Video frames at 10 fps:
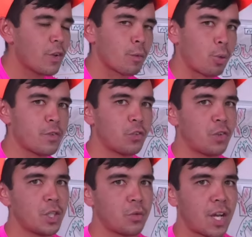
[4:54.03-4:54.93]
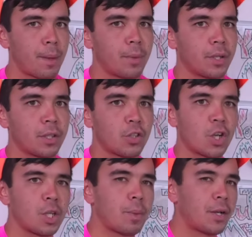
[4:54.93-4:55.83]
We have a previous video topic
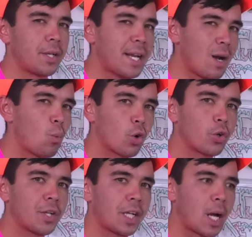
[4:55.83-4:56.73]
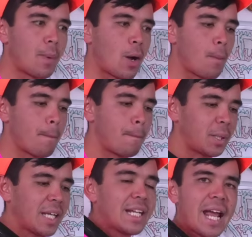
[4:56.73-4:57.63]
talking about not worrying about
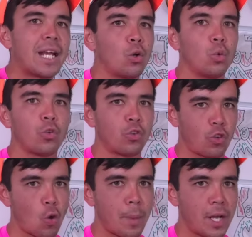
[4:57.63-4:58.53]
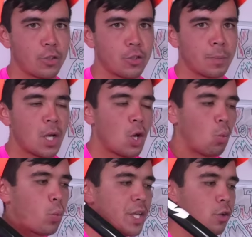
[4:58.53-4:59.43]
blade angles so much.
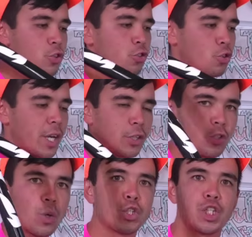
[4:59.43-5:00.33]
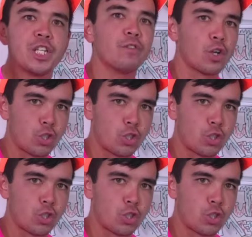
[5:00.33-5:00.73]
We are just trying to achieve a